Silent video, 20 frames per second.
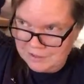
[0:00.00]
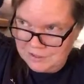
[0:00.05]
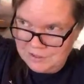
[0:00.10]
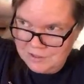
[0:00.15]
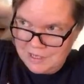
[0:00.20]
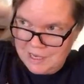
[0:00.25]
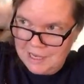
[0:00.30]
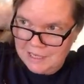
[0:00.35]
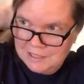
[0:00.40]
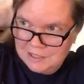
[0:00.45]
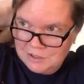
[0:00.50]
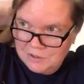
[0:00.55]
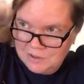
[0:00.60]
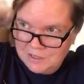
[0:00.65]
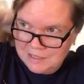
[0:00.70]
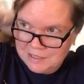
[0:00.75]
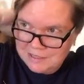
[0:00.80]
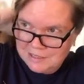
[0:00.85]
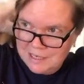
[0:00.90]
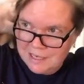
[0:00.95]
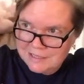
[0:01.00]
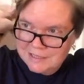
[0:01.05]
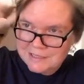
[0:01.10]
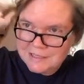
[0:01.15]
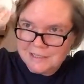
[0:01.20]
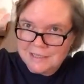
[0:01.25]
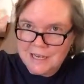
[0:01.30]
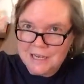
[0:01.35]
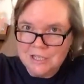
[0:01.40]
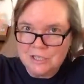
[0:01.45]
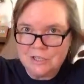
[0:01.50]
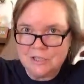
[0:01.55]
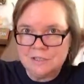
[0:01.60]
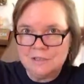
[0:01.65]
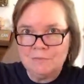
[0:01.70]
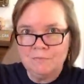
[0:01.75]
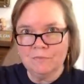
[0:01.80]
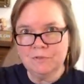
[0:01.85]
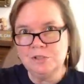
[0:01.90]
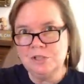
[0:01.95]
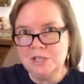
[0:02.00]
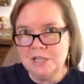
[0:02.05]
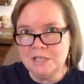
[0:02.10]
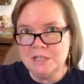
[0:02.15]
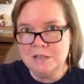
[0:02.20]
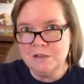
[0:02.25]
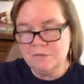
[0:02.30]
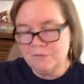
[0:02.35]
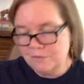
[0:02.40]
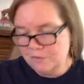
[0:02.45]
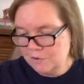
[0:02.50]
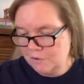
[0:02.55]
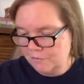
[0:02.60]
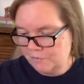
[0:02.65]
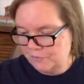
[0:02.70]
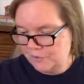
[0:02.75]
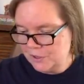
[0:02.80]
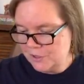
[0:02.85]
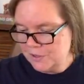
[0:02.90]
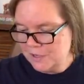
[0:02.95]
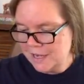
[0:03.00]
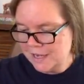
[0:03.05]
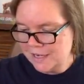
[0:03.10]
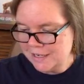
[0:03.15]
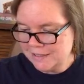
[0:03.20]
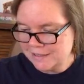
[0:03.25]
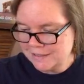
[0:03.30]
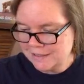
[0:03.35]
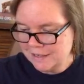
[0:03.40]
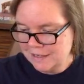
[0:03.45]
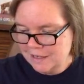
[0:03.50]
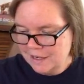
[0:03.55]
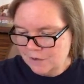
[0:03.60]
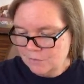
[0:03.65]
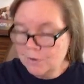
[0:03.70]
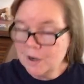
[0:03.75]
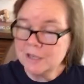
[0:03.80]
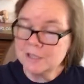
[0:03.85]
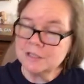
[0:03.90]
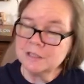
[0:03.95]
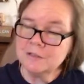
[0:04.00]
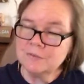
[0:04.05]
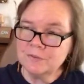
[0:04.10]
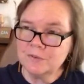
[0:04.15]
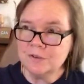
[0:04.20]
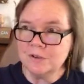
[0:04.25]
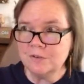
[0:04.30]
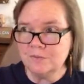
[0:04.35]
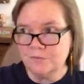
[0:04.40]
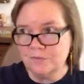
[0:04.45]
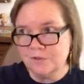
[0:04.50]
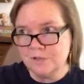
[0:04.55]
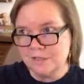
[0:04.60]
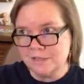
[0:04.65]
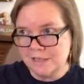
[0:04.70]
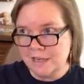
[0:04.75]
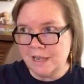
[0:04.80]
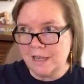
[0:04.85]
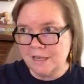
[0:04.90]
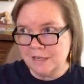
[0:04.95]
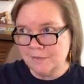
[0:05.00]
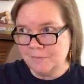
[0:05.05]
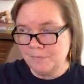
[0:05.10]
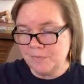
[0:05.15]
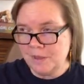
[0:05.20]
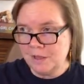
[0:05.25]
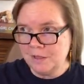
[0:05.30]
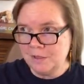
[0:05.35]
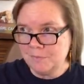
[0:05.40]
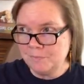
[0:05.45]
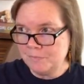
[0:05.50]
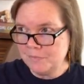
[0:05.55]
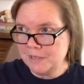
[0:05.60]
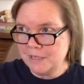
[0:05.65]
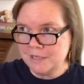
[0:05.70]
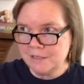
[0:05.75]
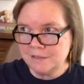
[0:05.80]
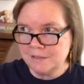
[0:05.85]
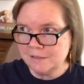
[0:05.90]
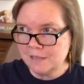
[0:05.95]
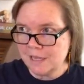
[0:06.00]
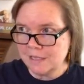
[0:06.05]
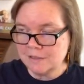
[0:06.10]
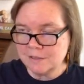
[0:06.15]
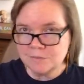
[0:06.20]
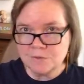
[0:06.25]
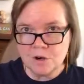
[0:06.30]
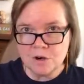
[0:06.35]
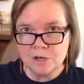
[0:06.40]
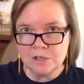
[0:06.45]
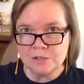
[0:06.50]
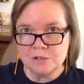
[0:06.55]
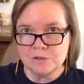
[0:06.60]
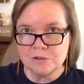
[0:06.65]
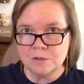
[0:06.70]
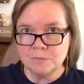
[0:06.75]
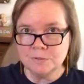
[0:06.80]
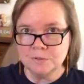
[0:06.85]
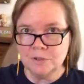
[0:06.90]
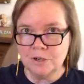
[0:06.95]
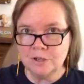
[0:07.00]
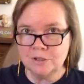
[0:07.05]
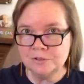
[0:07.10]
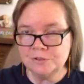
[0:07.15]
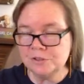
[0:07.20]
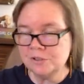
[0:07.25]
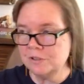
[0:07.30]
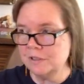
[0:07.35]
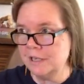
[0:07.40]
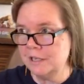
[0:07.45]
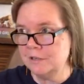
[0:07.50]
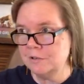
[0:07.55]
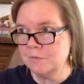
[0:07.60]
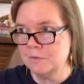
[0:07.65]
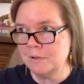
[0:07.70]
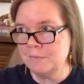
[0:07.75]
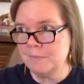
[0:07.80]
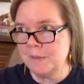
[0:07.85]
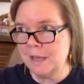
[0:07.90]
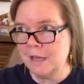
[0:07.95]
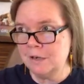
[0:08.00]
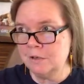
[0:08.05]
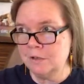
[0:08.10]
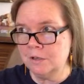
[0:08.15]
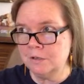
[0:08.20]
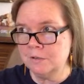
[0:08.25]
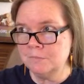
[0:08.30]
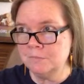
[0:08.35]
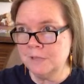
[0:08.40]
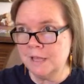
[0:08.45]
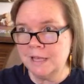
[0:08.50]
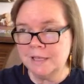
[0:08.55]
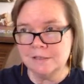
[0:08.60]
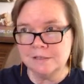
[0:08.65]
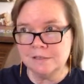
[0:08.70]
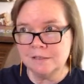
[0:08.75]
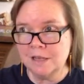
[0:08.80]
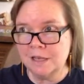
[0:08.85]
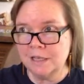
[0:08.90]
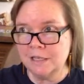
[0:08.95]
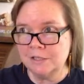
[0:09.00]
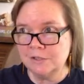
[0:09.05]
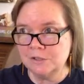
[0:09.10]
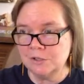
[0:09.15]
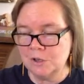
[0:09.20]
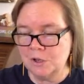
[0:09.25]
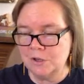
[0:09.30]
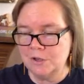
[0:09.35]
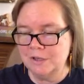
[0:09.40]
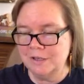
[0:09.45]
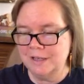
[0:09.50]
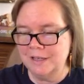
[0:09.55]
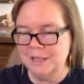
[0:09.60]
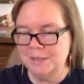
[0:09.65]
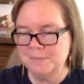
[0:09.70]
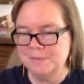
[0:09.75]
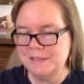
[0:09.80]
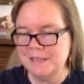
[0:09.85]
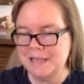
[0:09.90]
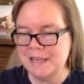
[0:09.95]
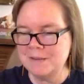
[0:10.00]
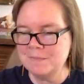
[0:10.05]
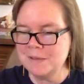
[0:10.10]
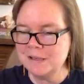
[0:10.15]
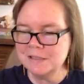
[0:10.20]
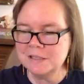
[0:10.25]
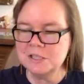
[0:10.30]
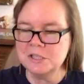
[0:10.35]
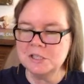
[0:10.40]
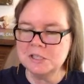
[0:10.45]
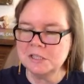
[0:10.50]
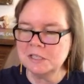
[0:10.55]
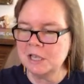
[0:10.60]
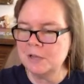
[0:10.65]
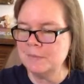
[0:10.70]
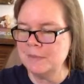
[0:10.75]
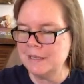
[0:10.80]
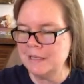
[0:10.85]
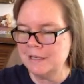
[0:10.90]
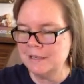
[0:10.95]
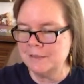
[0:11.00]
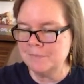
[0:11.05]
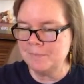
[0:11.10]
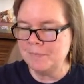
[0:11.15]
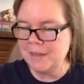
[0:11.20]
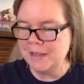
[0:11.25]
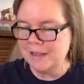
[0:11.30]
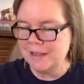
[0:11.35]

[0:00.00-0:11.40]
get to his destination in Virginia for a few days. Well, actually for a day. He's had some car trouble. Alternator went bad on him last night. So I'm seeing messages coming in.